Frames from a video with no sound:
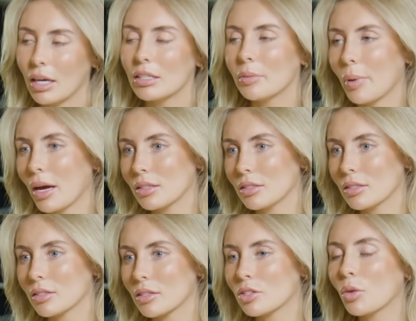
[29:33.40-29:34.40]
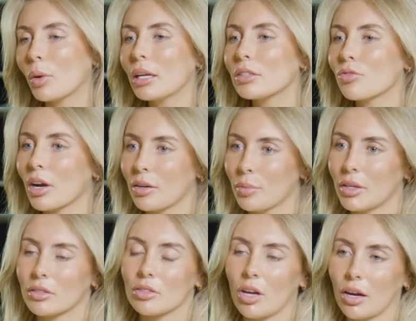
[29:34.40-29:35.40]
It depends. So when it's
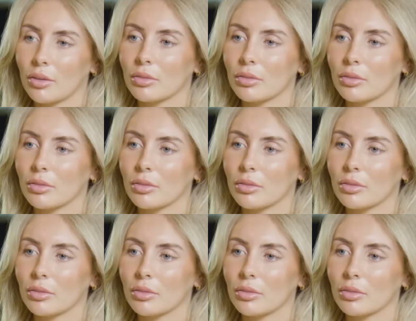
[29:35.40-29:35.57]
randomers, no,